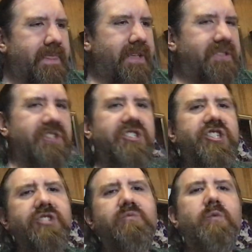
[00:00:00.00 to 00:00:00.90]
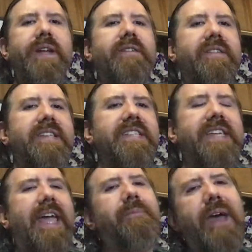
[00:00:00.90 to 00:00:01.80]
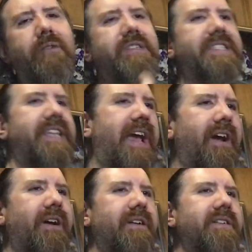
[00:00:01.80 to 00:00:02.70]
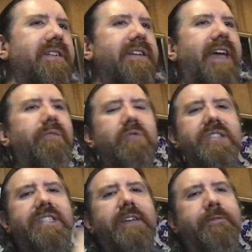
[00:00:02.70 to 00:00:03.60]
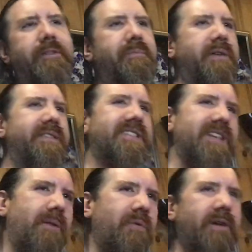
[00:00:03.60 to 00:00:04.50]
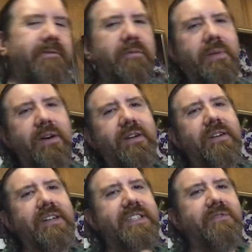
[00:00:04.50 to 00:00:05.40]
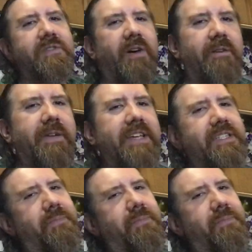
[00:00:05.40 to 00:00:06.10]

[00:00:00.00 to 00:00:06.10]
this just weird, this game that was there and was different but somewhat familiar because it was Final Fantasy,